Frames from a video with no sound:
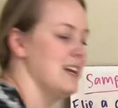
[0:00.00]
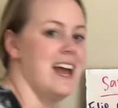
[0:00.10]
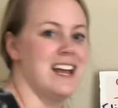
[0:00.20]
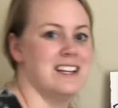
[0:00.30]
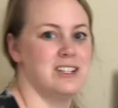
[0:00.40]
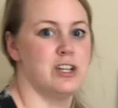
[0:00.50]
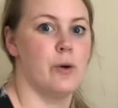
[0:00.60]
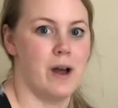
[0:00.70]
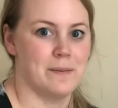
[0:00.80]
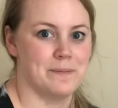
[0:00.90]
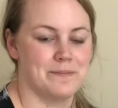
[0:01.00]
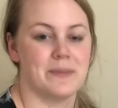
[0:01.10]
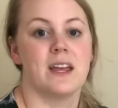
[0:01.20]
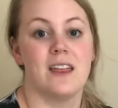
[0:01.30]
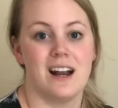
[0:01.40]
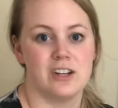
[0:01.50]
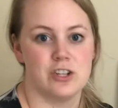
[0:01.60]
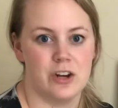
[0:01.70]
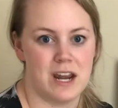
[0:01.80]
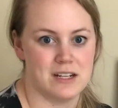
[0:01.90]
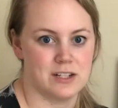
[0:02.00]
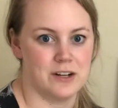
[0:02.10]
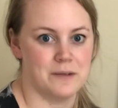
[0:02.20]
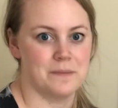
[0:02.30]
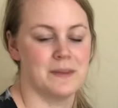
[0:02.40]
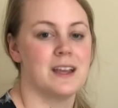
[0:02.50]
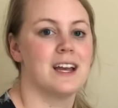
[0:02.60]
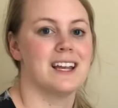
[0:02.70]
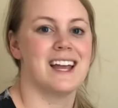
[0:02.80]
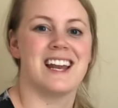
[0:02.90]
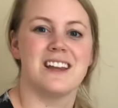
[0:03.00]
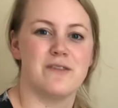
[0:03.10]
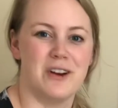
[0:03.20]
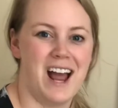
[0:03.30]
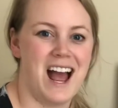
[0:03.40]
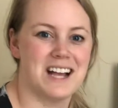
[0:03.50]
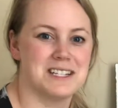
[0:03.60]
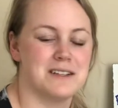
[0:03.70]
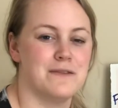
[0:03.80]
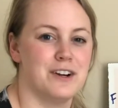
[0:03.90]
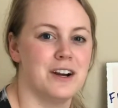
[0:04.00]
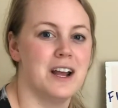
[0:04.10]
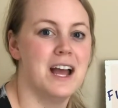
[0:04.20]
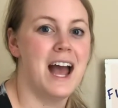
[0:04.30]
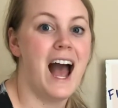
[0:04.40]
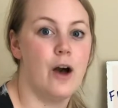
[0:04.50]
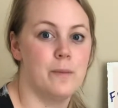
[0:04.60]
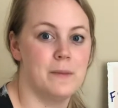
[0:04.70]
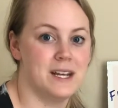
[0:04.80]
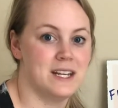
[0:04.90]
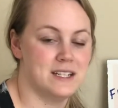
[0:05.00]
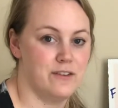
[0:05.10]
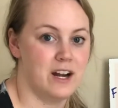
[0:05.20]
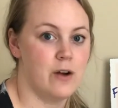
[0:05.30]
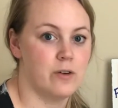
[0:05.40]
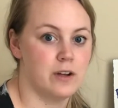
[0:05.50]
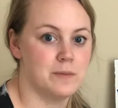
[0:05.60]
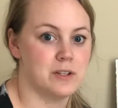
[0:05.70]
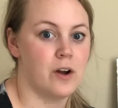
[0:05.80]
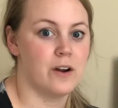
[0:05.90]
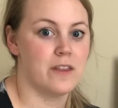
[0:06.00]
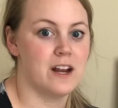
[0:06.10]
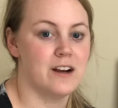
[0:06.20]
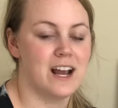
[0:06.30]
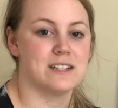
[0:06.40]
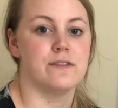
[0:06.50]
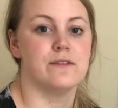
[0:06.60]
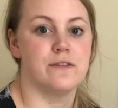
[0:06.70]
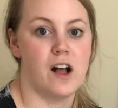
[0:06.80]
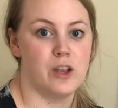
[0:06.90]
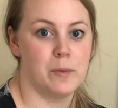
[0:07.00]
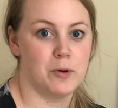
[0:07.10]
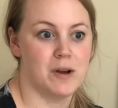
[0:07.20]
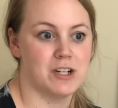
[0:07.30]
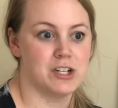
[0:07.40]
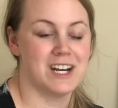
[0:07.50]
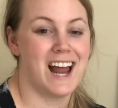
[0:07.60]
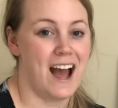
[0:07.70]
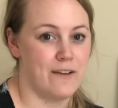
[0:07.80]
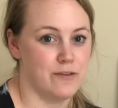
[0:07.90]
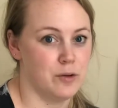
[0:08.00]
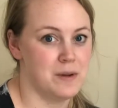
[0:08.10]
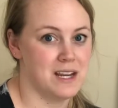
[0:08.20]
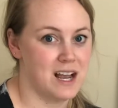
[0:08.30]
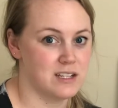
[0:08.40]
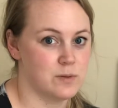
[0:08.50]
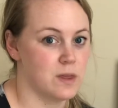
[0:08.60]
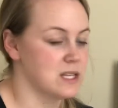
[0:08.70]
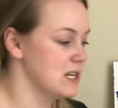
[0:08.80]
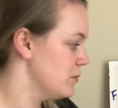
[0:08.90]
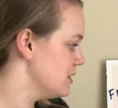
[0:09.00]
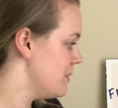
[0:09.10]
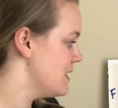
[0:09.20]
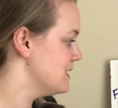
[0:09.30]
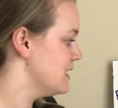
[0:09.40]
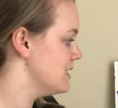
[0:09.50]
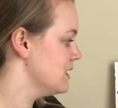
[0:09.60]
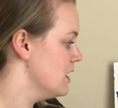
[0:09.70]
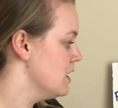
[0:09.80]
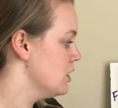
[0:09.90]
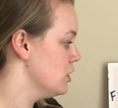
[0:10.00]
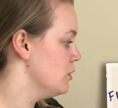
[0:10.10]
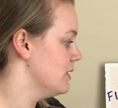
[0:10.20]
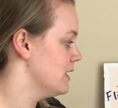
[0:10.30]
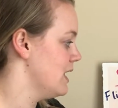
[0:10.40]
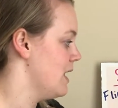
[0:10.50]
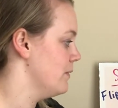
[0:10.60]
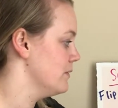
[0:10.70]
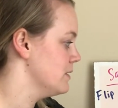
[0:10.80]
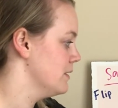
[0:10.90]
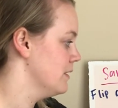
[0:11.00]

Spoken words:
and so on. That is your answer. Again, if you're asked for how many different outcomes are there as a follow-up question after being asked what the sample space is, you would count,